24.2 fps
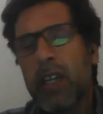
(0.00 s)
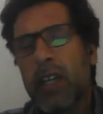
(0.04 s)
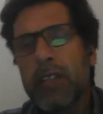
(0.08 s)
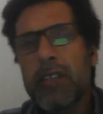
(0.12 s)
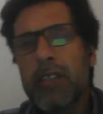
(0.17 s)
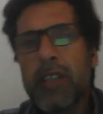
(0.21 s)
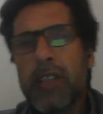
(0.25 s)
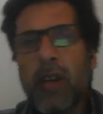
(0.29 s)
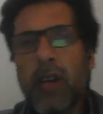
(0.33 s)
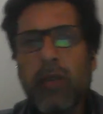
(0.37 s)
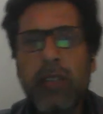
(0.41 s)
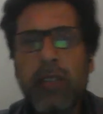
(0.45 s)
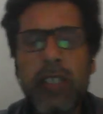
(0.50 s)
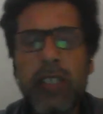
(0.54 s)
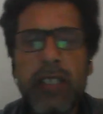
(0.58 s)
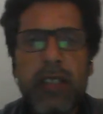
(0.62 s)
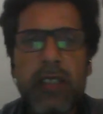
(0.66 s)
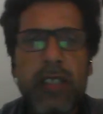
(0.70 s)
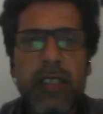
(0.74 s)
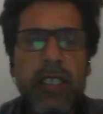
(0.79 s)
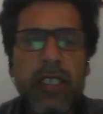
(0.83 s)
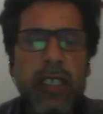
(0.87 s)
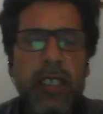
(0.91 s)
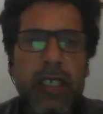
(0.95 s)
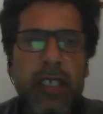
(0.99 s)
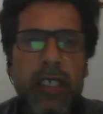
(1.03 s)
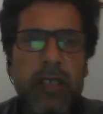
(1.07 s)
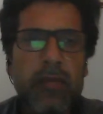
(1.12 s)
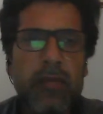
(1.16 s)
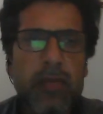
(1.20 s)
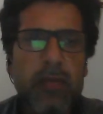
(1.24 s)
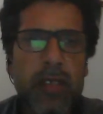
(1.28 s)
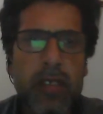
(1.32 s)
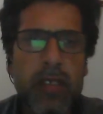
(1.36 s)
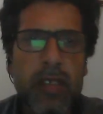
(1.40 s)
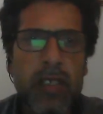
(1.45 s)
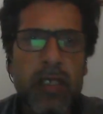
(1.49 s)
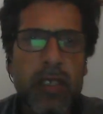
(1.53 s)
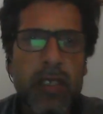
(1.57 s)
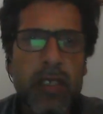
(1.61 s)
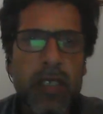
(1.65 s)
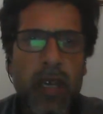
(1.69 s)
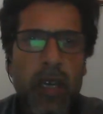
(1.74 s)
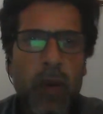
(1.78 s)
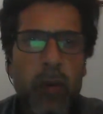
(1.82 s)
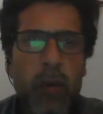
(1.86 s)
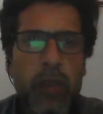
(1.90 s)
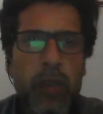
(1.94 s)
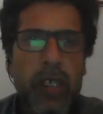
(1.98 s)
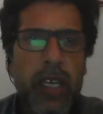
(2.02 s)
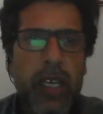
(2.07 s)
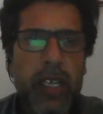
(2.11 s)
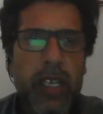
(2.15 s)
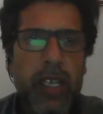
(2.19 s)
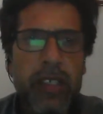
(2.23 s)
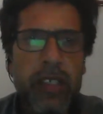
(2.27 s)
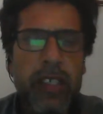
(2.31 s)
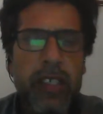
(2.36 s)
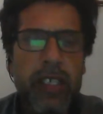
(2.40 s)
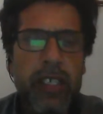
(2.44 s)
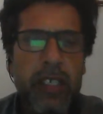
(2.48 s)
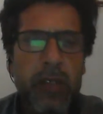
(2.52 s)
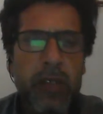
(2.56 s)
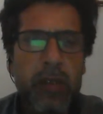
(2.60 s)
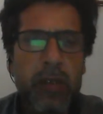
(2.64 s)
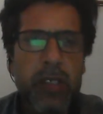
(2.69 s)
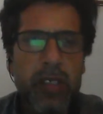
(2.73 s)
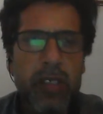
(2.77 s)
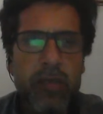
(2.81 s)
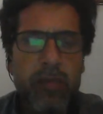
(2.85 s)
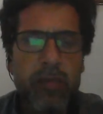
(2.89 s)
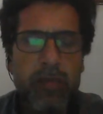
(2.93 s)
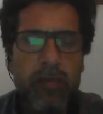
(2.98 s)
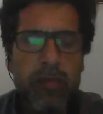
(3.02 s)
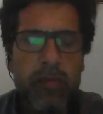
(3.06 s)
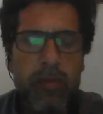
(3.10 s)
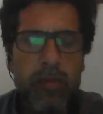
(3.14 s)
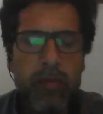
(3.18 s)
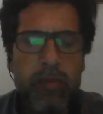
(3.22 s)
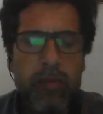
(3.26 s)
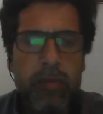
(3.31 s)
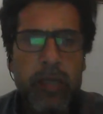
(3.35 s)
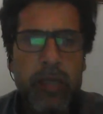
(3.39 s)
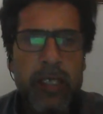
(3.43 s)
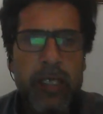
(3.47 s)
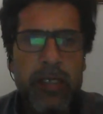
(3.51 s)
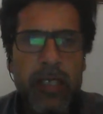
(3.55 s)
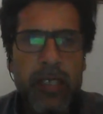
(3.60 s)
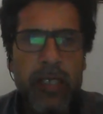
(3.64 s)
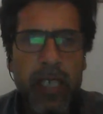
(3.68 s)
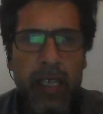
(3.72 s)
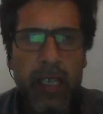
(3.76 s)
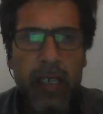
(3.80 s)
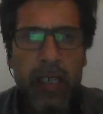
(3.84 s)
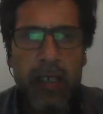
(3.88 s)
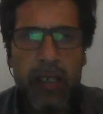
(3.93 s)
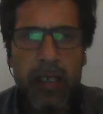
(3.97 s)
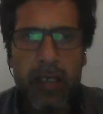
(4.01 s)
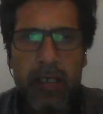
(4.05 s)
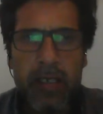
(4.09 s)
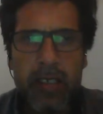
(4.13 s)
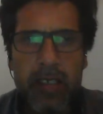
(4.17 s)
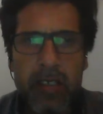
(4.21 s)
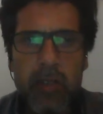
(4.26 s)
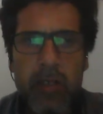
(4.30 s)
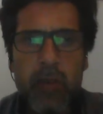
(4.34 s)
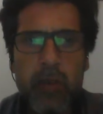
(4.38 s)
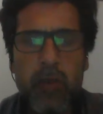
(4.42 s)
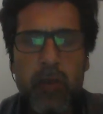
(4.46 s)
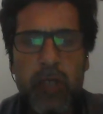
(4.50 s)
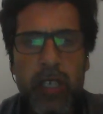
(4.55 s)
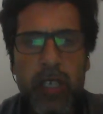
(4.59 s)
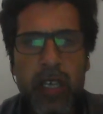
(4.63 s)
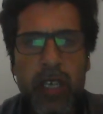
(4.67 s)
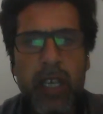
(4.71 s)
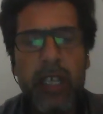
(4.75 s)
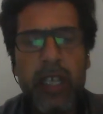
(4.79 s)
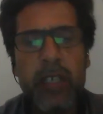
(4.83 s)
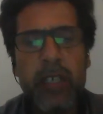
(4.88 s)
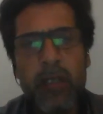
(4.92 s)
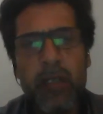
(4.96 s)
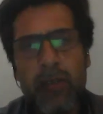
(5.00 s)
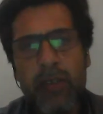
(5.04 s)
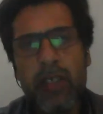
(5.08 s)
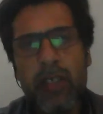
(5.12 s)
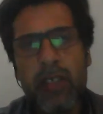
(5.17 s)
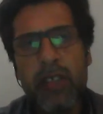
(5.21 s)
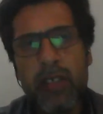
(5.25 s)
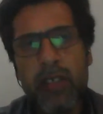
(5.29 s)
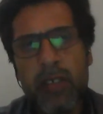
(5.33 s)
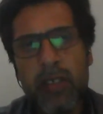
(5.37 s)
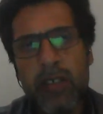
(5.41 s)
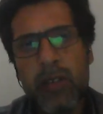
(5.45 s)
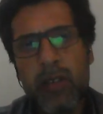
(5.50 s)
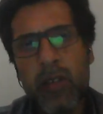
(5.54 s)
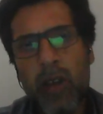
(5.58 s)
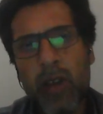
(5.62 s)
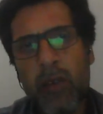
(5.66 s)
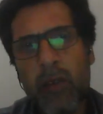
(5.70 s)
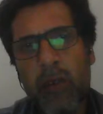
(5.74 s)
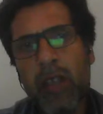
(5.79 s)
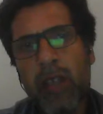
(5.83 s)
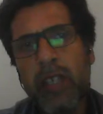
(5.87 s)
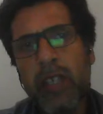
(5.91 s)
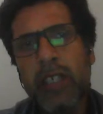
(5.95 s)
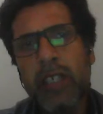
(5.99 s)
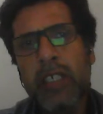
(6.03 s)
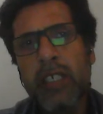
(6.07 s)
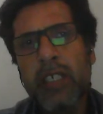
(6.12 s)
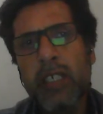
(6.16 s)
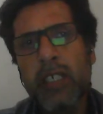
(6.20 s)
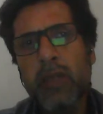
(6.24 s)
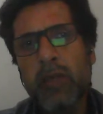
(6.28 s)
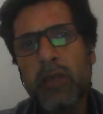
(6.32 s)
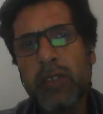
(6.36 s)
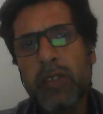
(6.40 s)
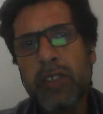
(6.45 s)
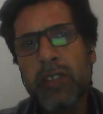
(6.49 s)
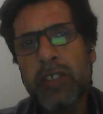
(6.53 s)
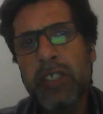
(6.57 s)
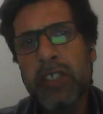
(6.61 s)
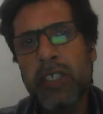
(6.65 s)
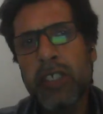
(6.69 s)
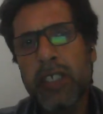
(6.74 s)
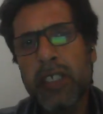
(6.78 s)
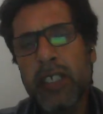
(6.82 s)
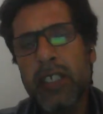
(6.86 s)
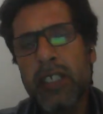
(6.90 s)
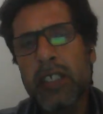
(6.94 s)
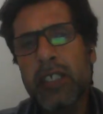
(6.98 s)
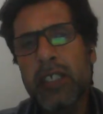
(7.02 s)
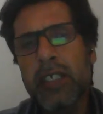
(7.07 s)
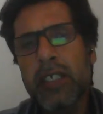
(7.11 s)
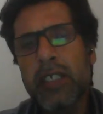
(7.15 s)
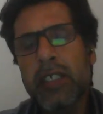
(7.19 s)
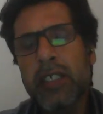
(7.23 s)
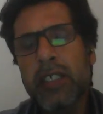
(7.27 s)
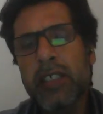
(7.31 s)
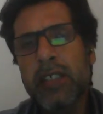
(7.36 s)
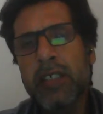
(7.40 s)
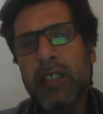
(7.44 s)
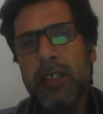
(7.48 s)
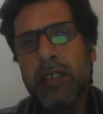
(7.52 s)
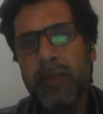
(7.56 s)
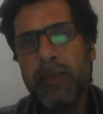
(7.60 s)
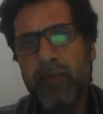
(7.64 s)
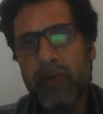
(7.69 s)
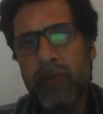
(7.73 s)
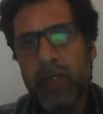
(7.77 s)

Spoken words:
Now we enter into the basic storyline of the novel, and here we see that there is a